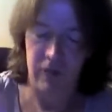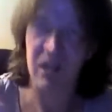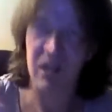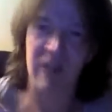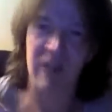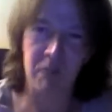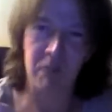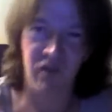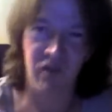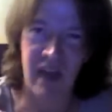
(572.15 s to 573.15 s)
yeah, there's not
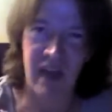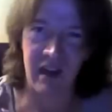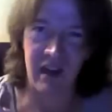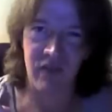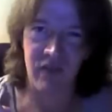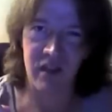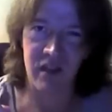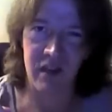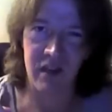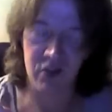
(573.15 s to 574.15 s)
that much fat
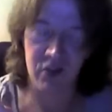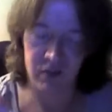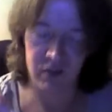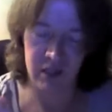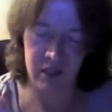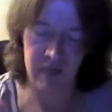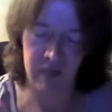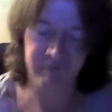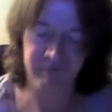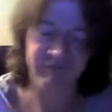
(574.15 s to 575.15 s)
left in there, so
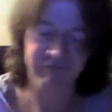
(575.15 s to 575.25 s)
it's